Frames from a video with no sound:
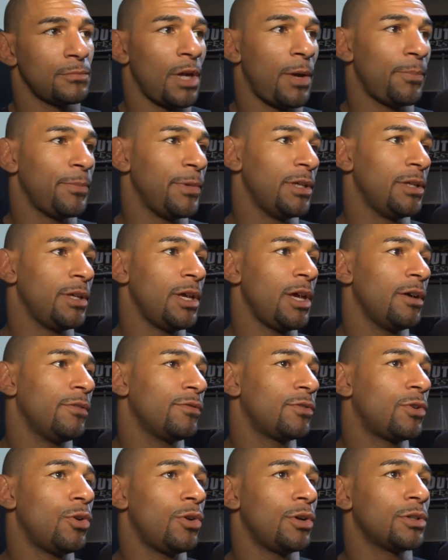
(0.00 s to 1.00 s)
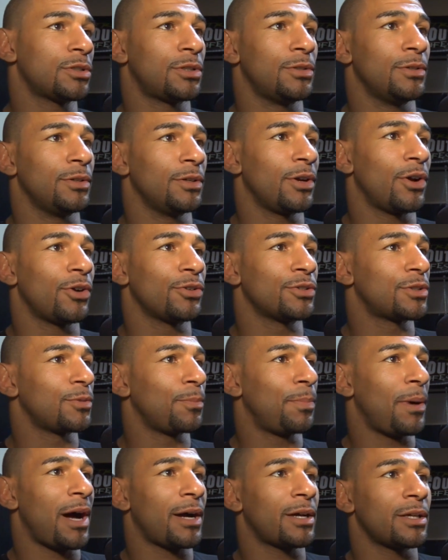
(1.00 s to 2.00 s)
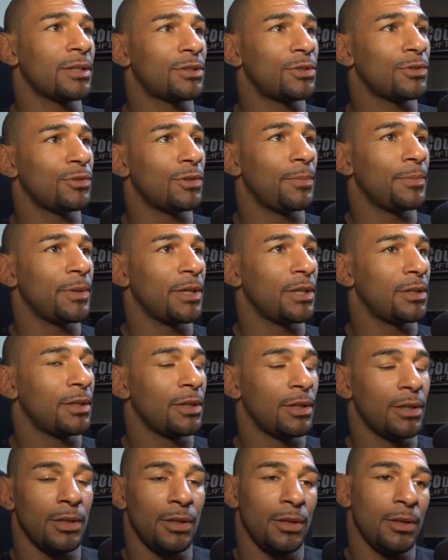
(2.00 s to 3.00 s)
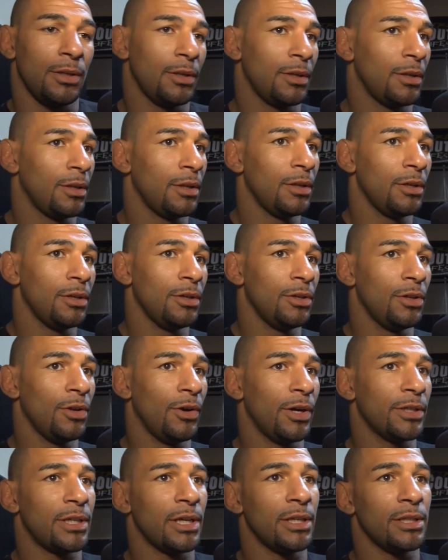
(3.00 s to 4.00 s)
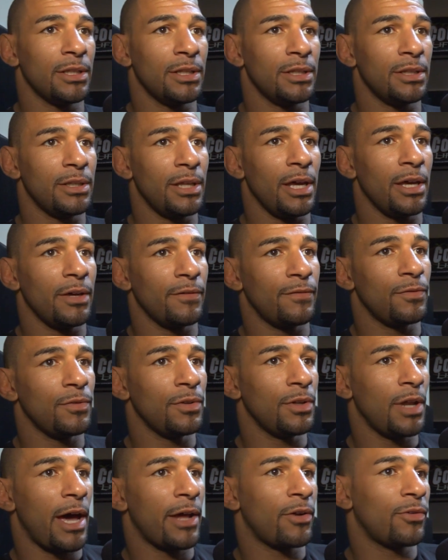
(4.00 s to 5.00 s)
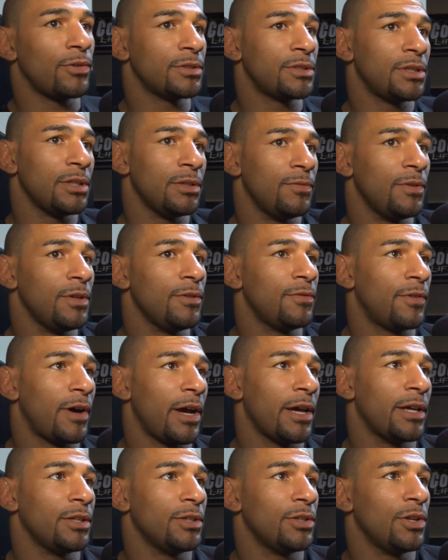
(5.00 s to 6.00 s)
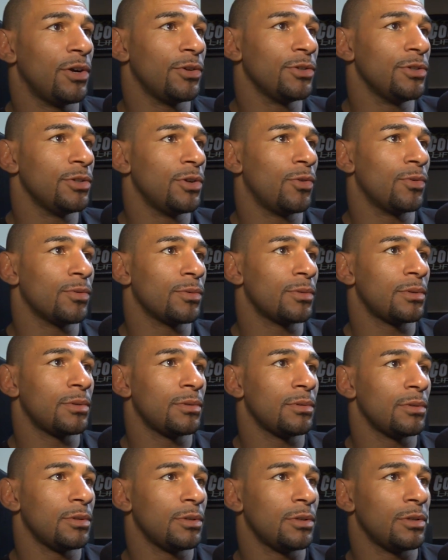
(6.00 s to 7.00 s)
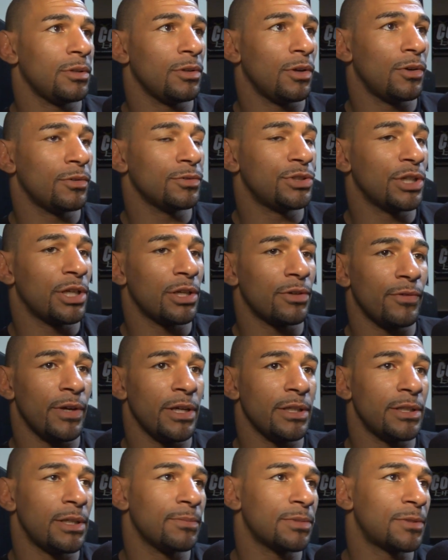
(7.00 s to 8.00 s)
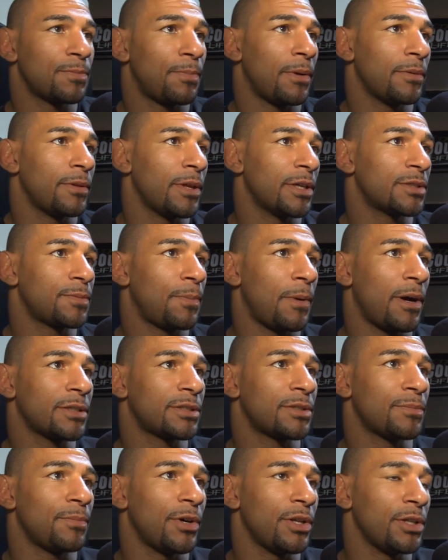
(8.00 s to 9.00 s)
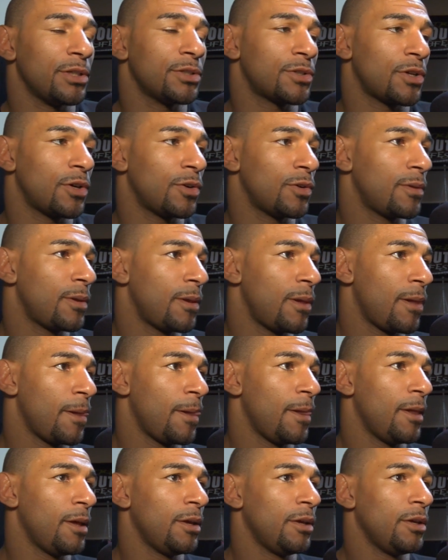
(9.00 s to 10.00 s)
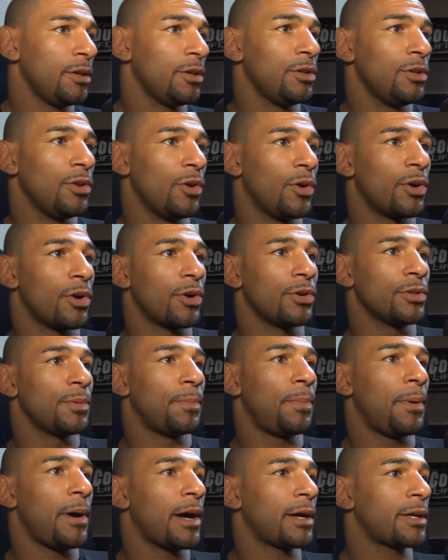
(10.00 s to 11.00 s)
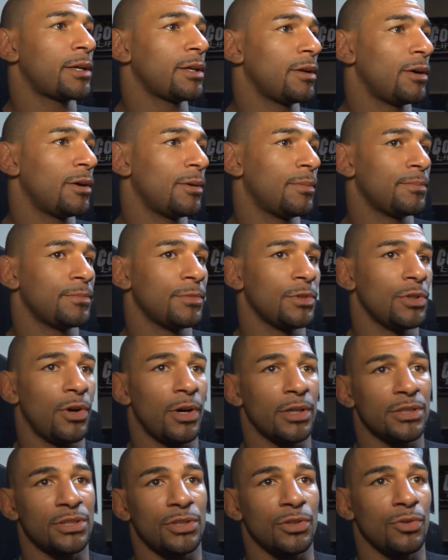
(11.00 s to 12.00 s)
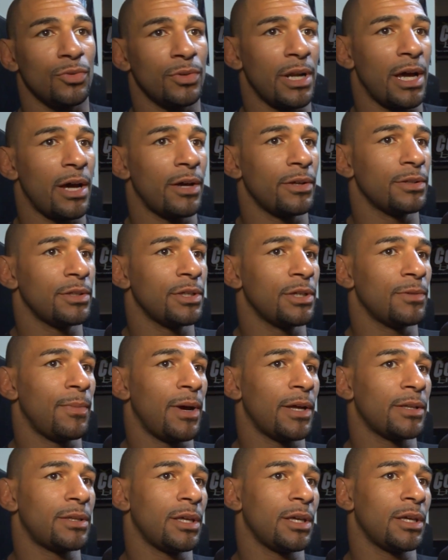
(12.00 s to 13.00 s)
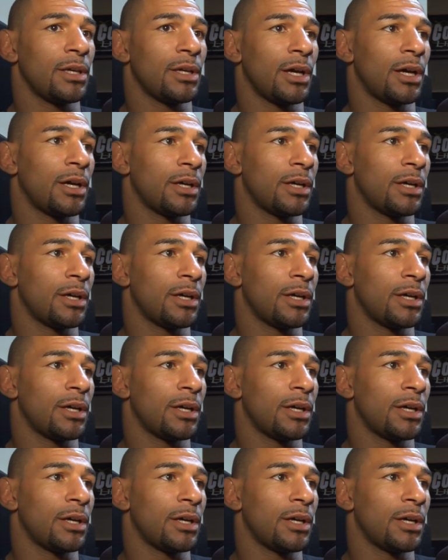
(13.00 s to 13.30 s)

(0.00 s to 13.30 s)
I mean, yeah, of course. It hurts the pocket, too. I mean, you know, at the end of the day, if you're not on TV fighting, you know, you don't, you know, generate them that sponsor money. So, you know, it hurt the pocket. You know, I still went out and did my thing.